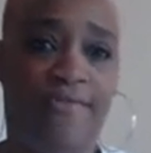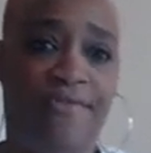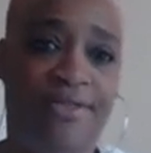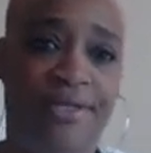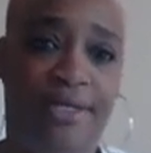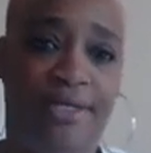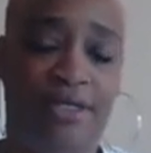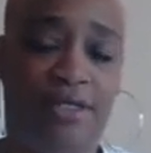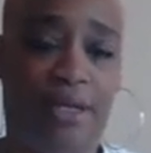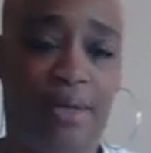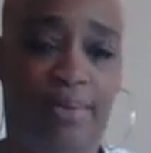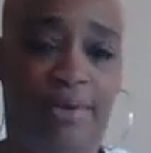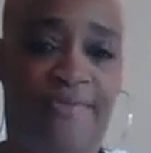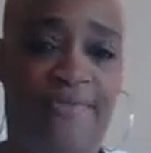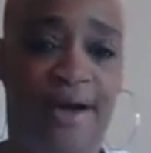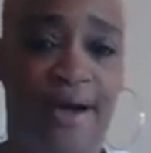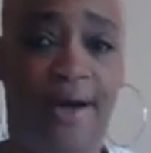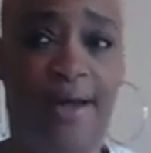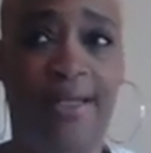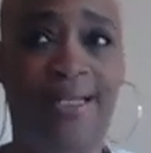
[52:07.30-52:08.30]
is going to be
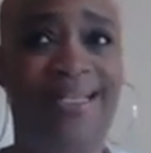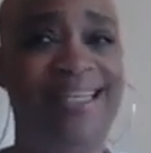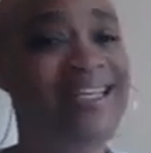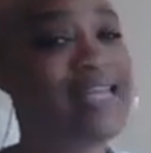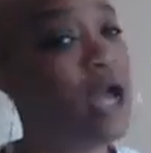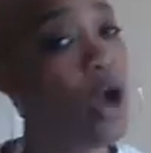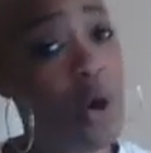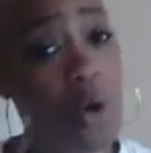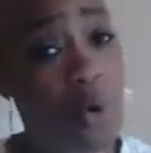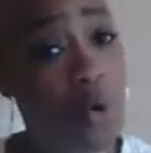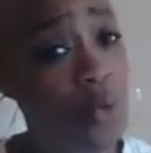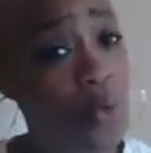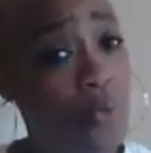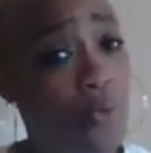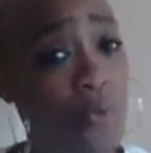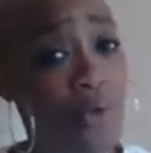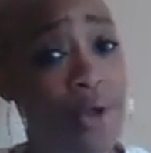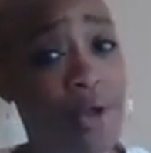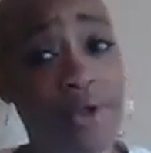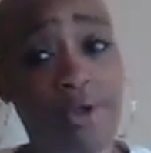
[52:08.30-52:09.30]
fine. No,
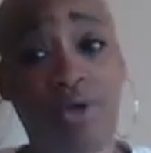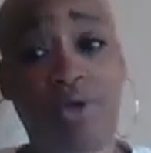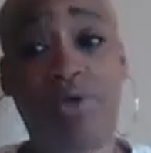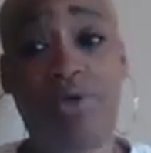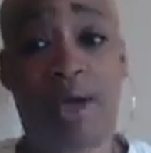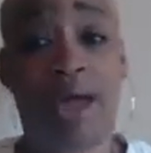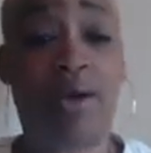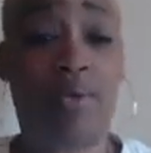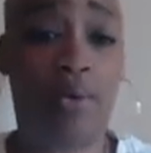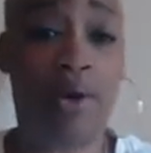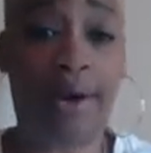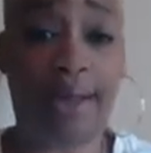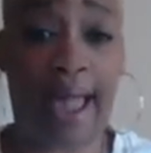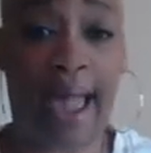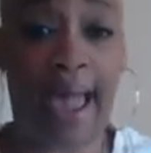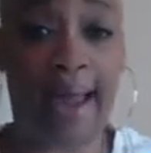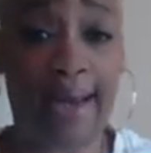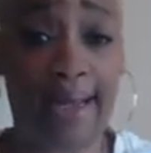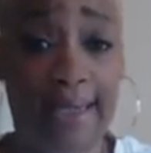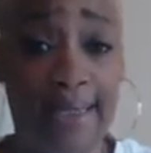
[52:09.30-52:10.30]
you got to work
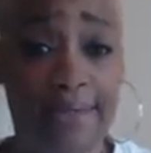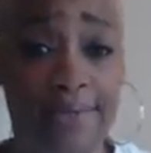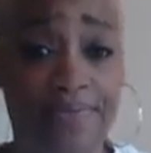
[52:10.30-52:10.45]
at it.